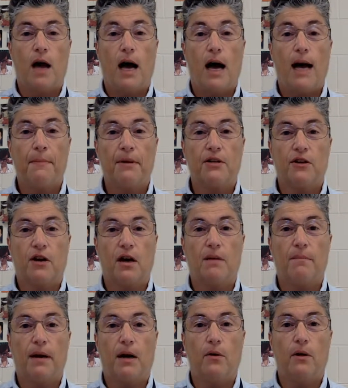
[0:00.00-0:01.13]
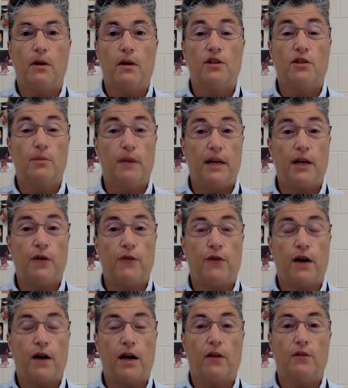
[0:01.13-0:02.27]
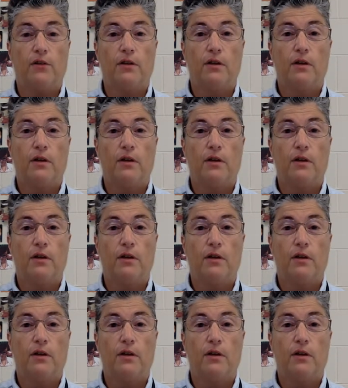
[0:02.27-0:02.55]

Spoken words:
I'm going to talk about submitting your files